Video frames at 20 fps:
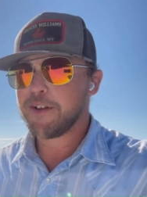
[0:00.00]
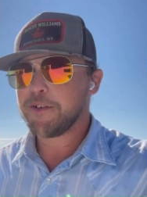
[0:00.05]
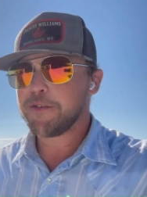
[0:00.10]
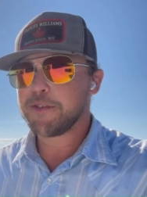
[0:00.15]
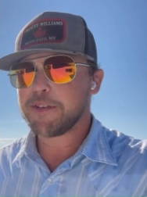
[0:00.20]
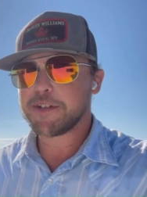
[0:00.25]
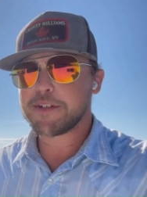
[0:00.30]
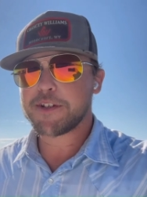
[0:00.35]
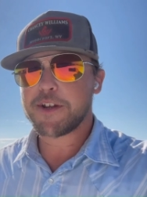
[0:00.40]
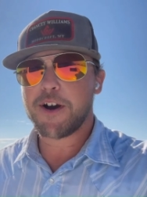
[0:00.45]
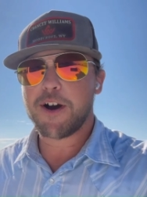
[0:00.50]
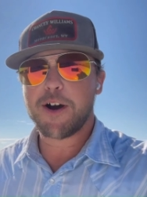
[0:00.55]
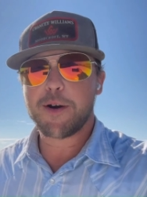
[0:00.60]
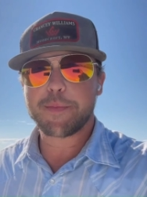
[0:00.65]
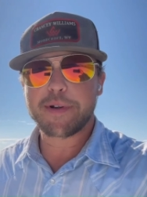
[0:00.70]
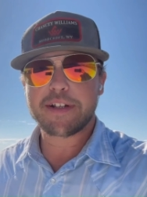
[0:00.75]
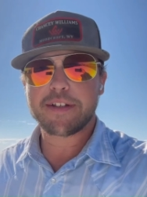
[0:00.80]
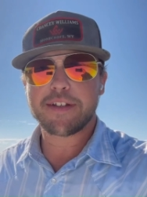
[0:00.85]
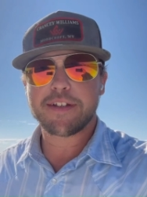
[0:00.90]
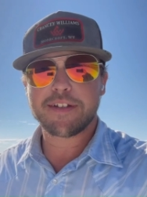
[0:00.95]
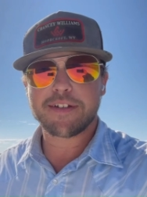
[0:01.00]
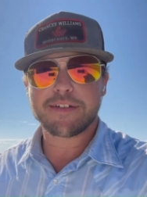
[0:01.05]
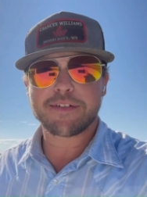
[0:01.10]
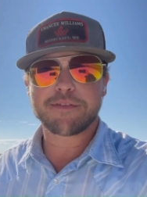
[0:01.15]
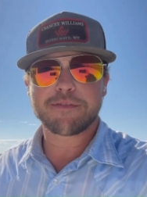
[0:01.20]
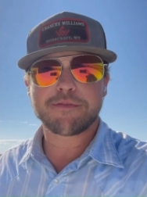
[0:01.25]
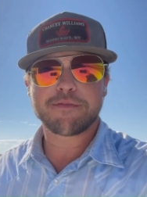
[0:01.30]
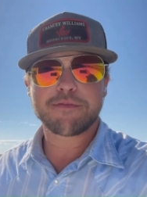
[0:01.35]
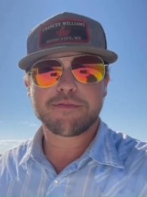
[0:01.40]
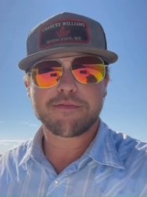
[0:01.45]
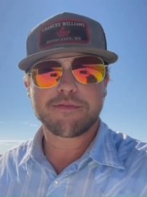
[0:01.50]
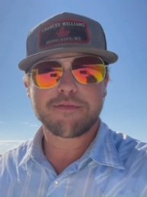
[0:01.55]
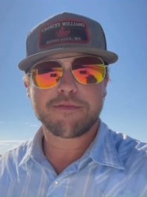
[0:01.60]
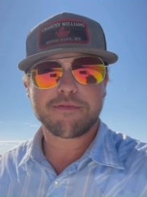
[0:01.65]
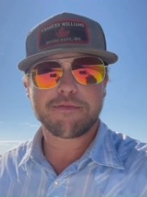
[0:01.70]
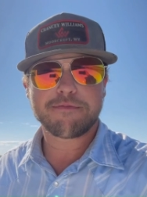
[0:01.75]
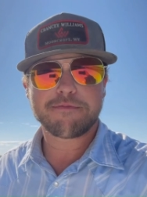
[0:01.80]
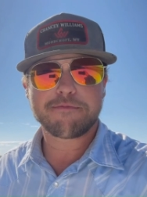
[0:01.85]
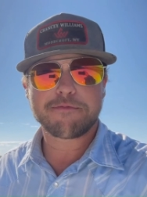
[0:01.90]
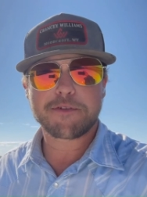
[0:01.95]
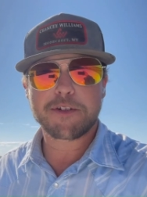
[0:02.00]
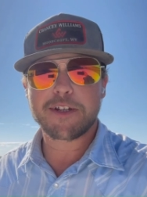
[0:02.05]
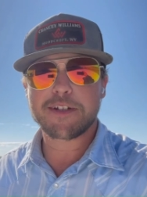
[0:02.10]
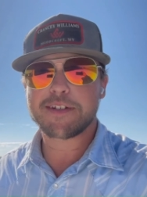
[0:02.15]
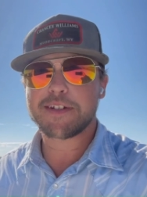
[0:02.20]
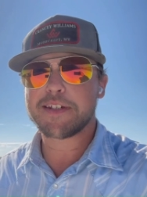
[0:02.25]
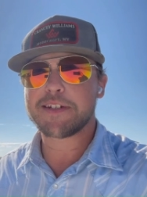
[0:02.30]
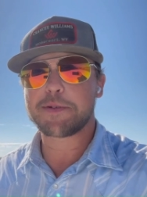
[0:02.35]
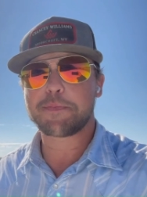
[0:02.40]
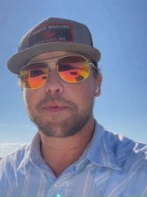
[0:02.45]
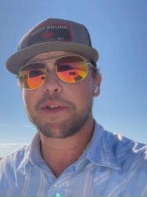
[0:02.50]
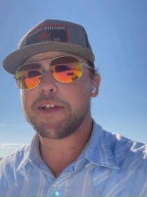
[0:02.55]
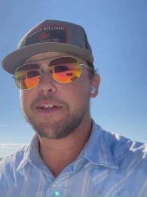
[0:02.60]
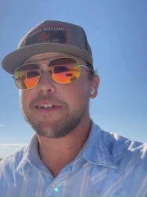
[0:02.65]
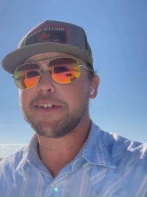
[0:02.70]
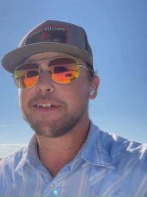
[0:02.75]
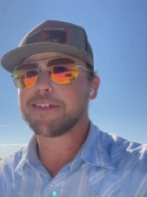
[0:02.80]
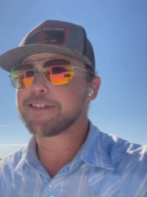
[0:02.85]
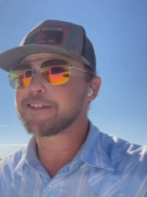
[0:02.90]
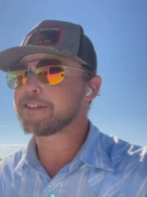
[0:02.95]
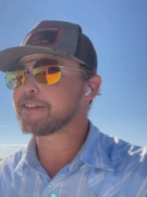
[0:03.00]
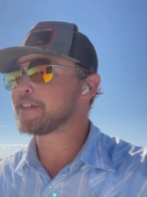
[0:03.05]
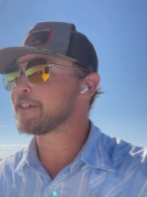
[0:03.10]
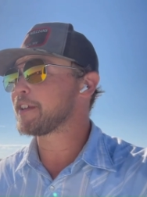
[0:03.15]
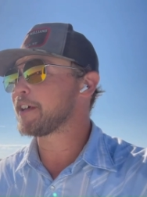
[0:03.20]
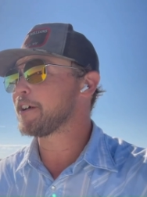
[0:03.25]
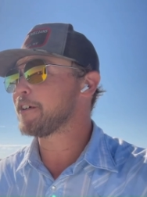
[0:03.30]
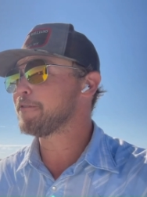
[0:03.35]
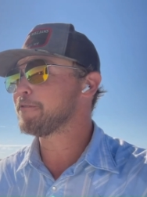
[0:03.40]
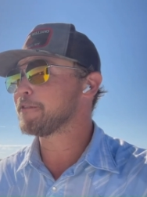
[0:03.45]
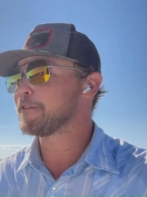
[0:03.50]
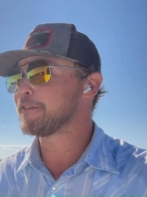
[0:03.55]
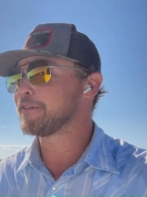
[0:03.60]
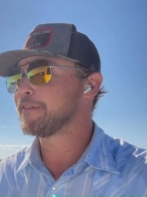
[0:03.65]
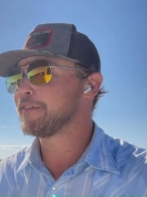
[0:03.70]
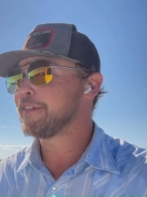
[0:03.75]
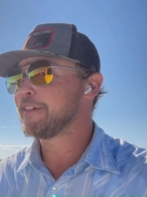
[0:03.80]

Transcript: with his comedy and just his opinions and stuff, and